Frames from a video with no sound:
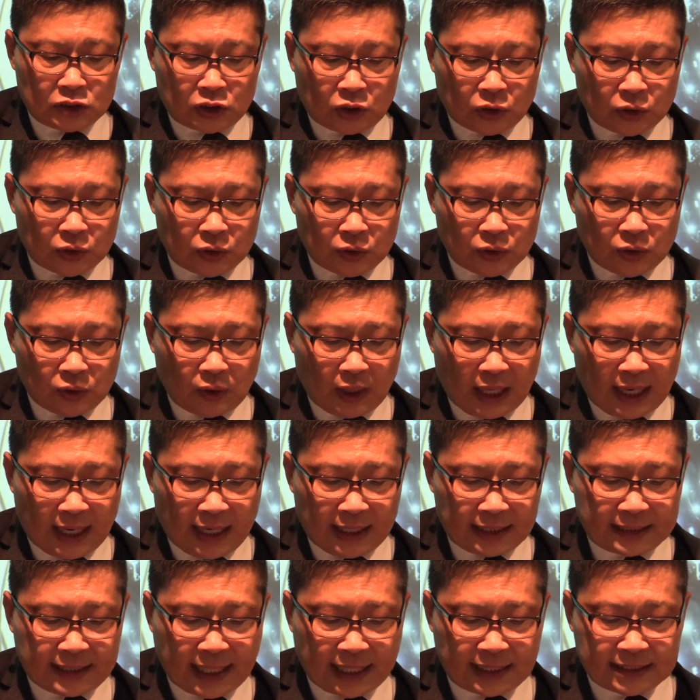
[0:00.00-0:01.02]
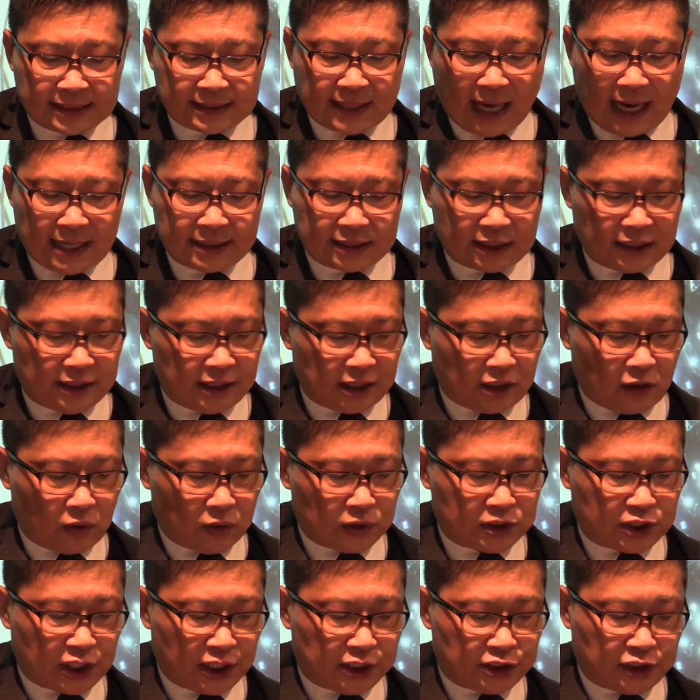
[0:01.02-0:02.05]
to kickstart the
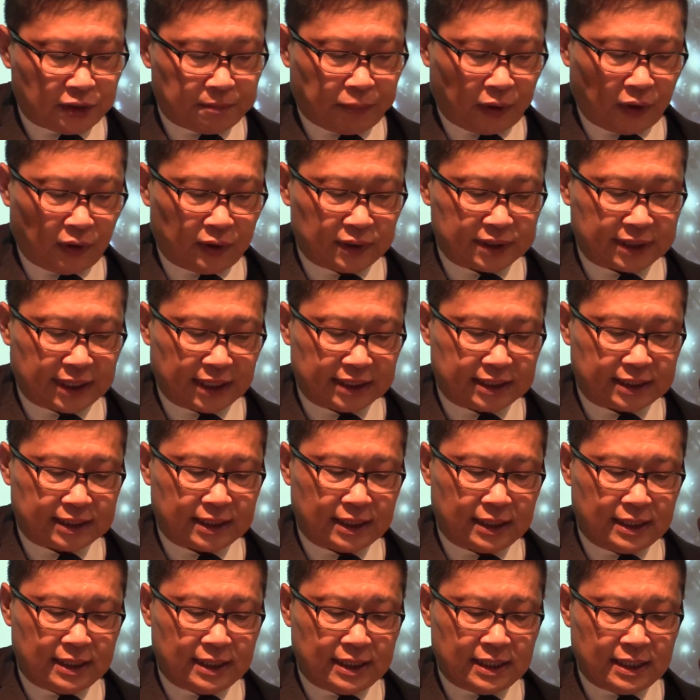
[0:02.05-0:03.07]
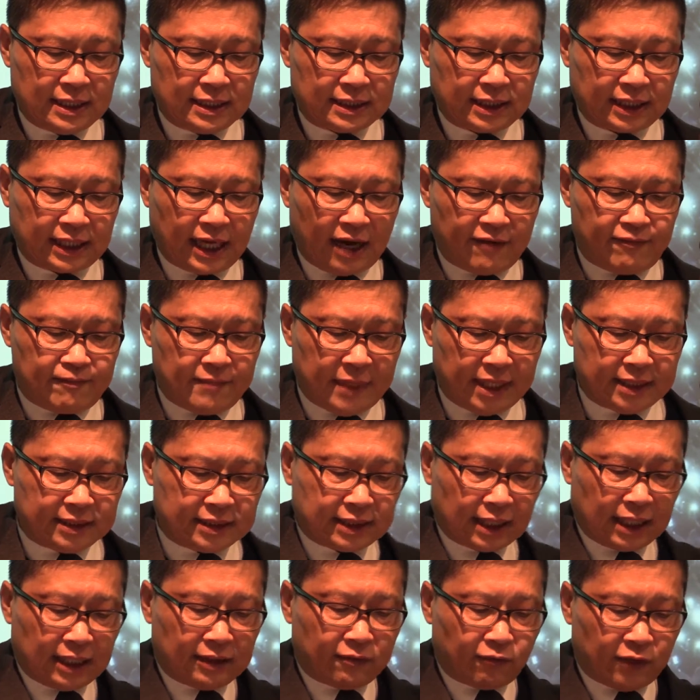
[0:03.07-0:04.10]
negotiation process. The
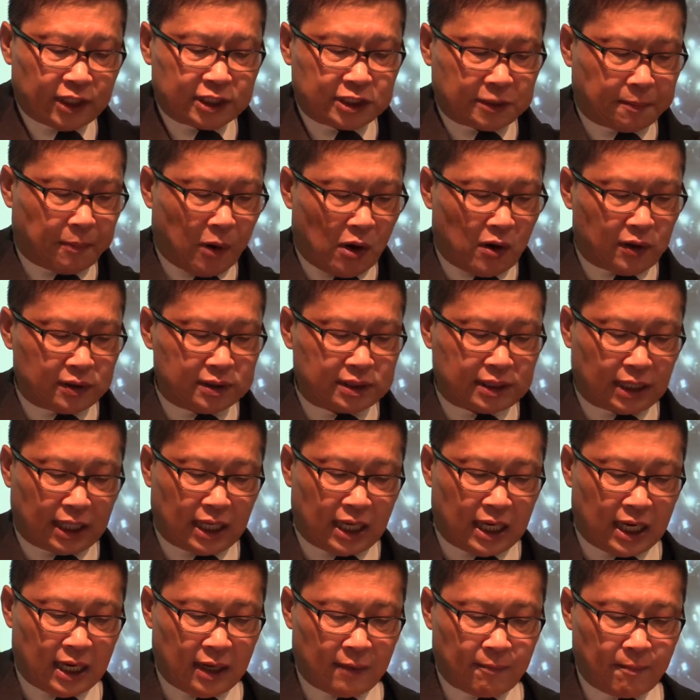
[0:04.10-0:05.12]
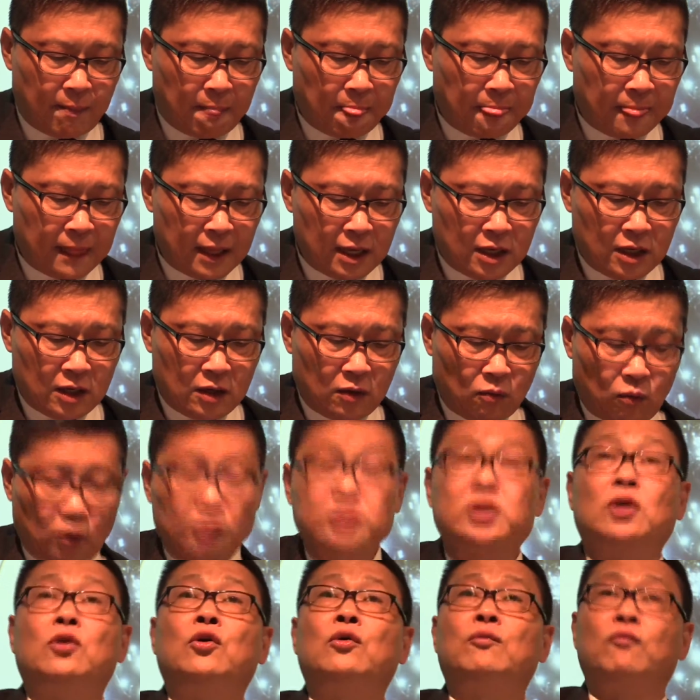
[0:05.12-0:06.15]
government response
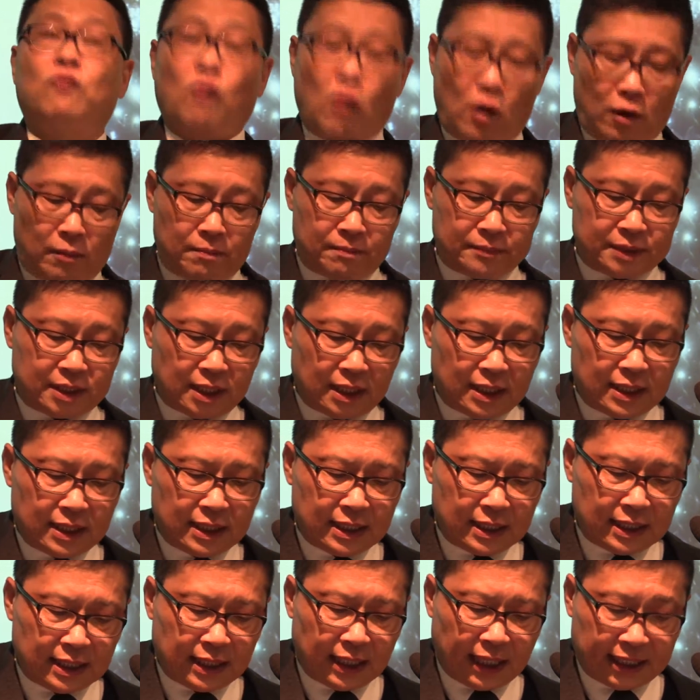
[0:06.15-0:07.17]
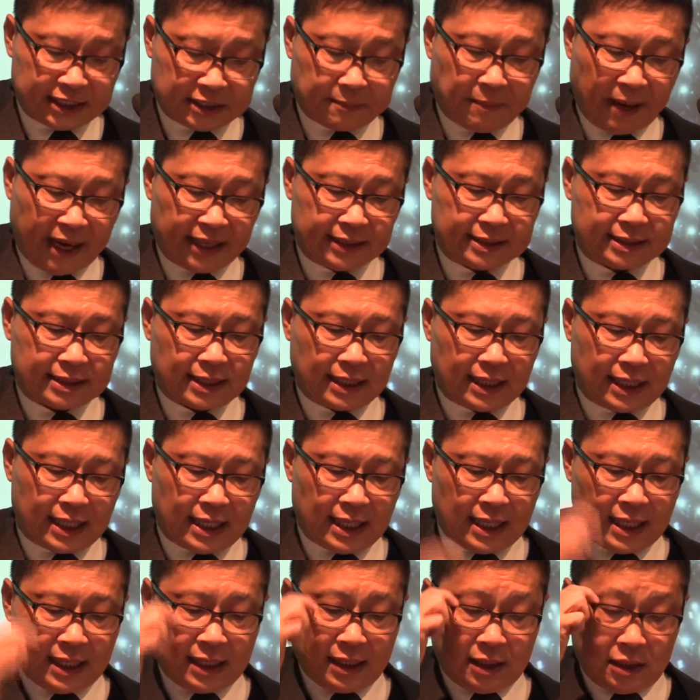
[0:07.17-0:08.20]
was lukewarm at best,
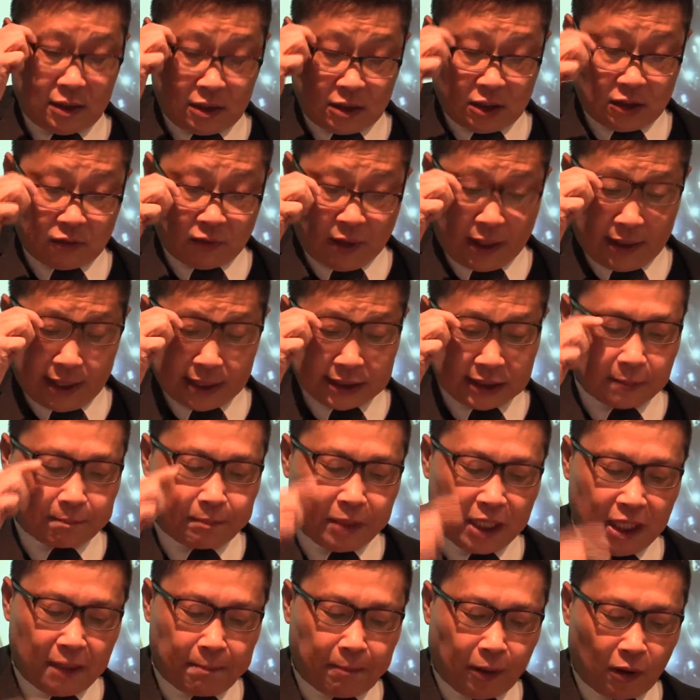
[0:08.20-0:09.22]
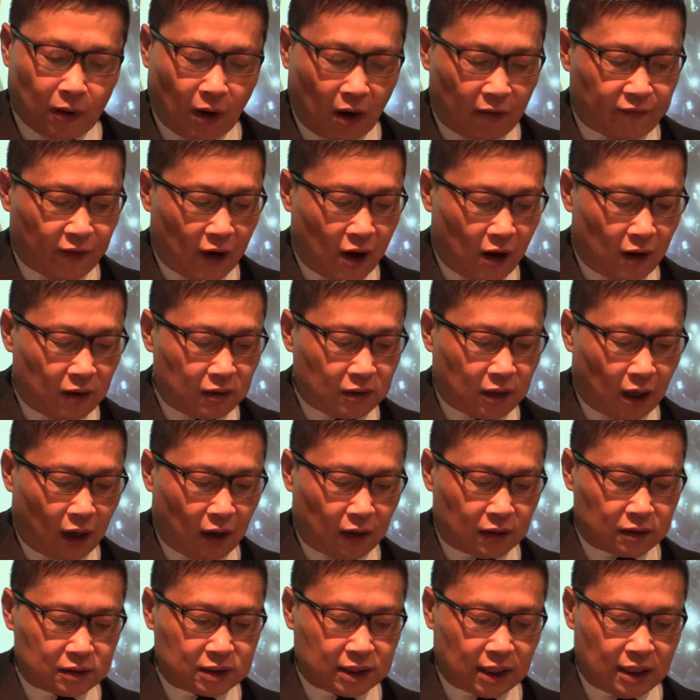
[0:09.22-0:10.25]
whereas the people of Hong
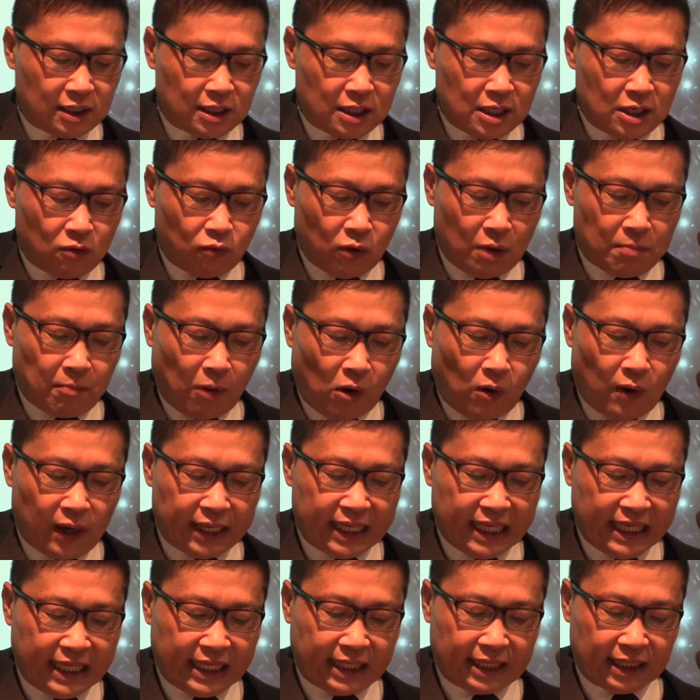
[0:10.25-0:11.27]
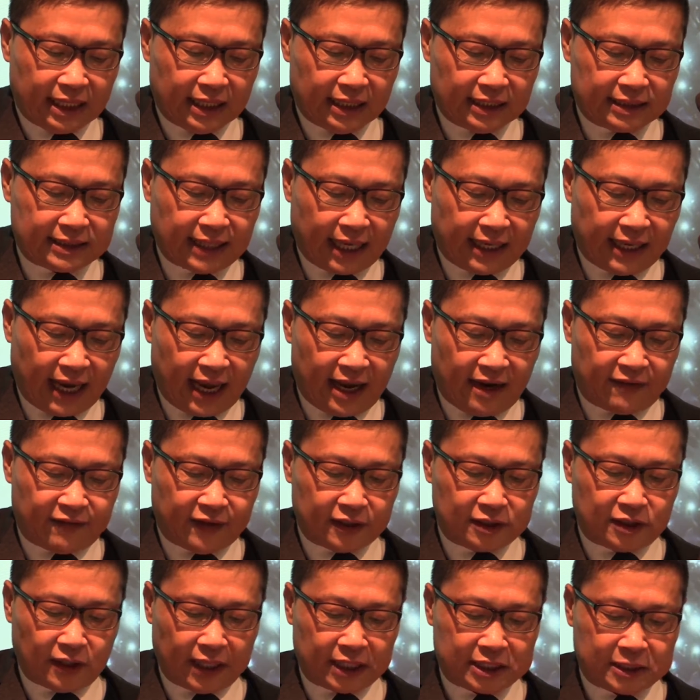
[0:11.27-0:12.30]
Kong were more eager than
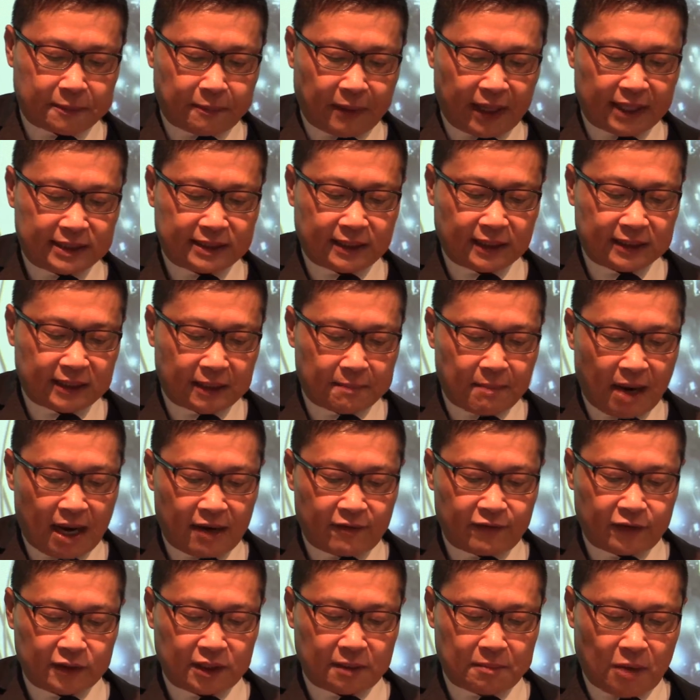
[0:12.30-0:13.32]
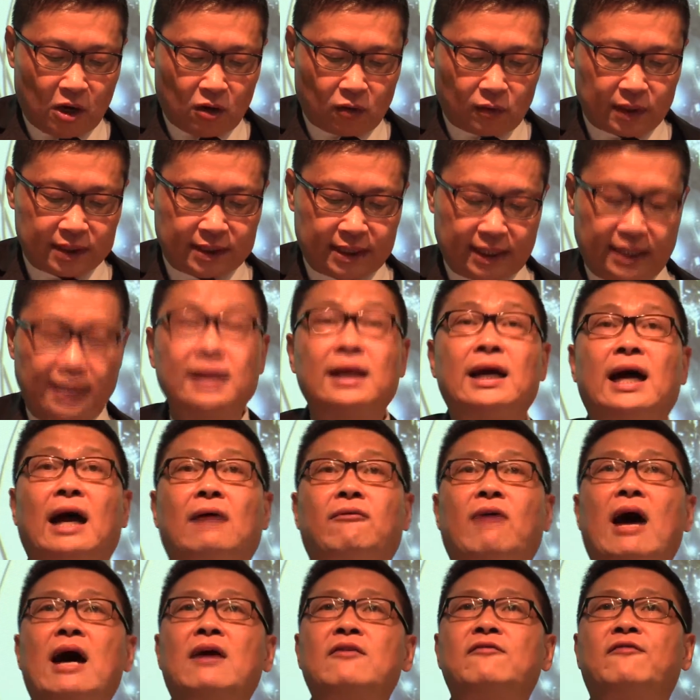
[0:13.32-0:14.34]
ever to express the demand for democracy.
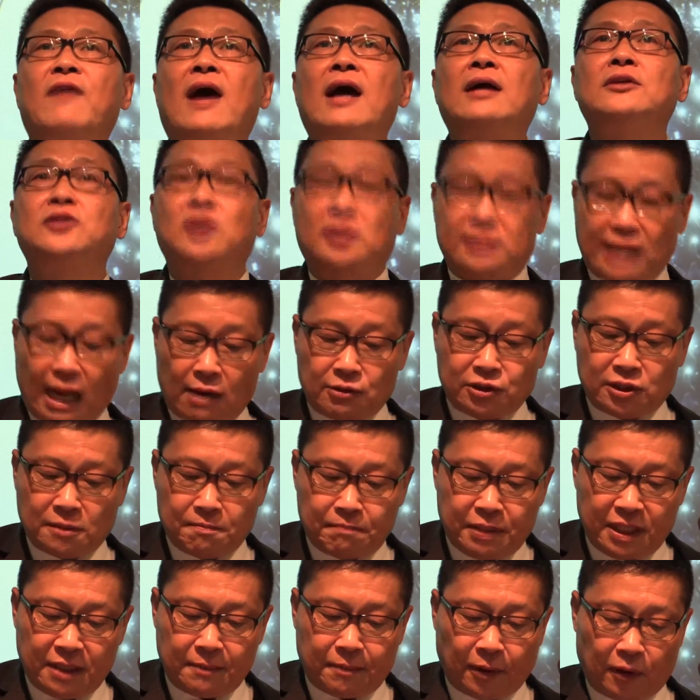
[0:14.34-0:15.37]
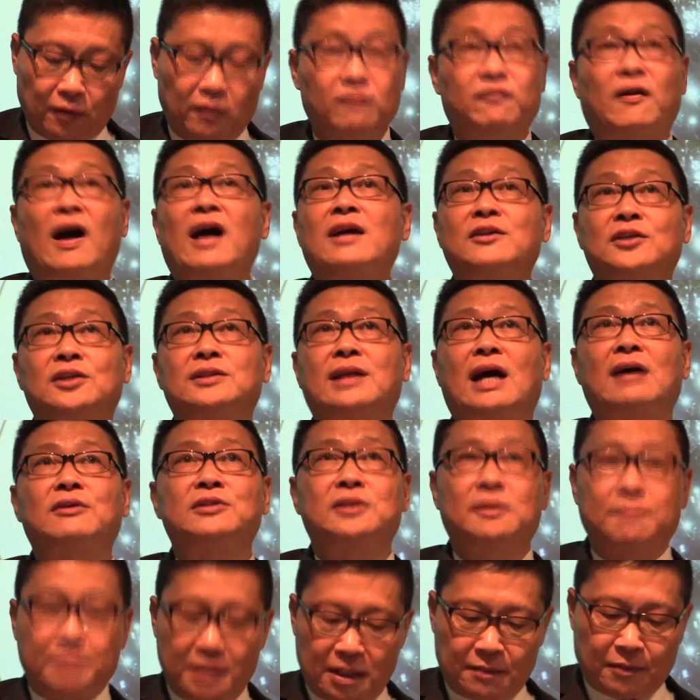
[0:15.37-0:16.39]
Around 500,000 people I'm
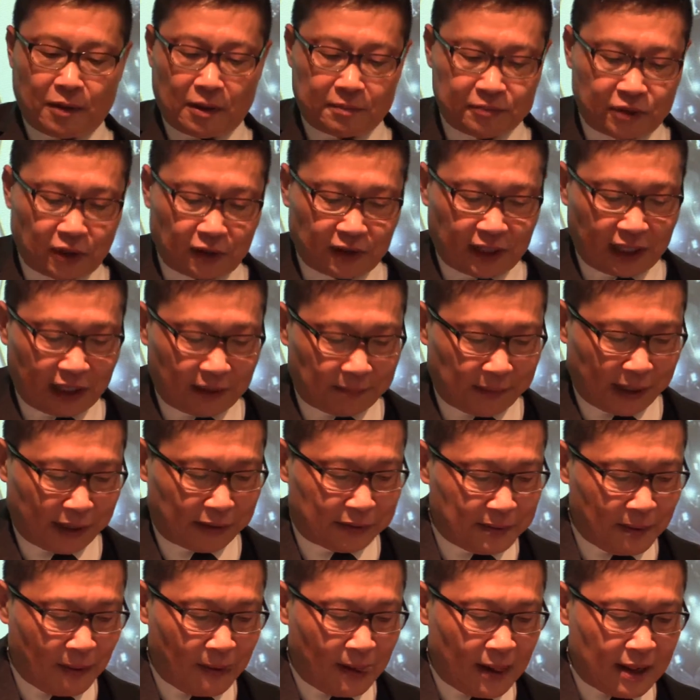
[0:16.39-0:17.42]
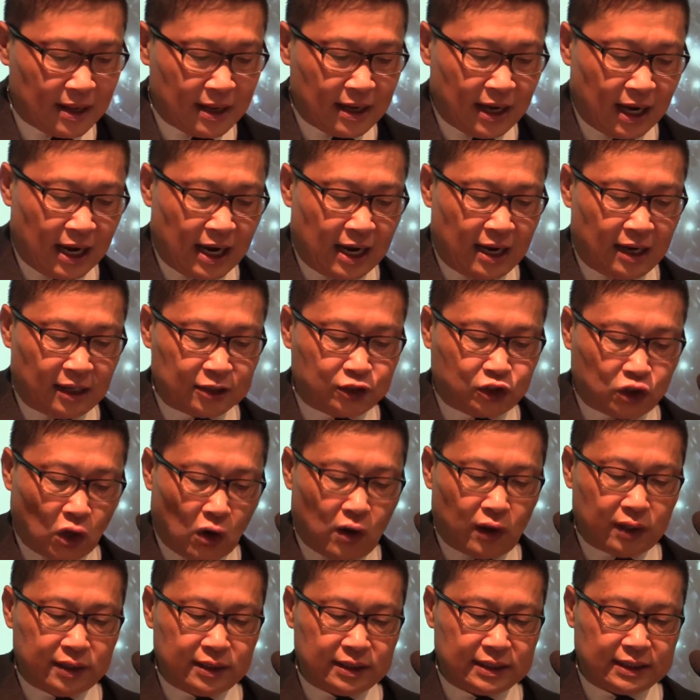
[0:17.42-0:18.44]
talking about,
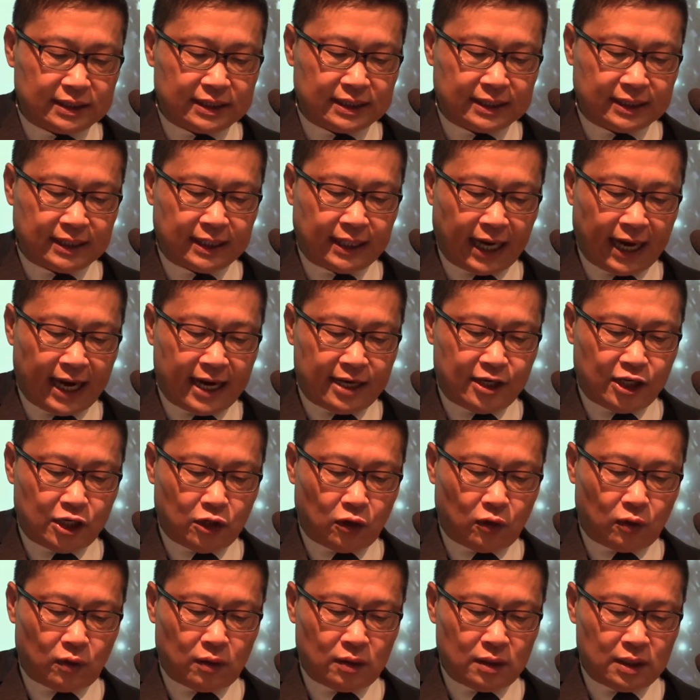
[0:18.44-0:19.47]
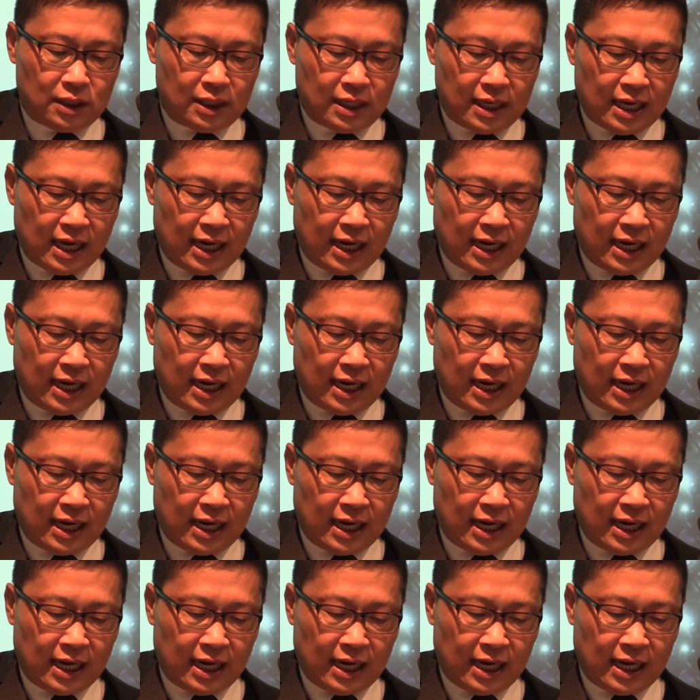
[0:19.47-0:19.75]
joined the annual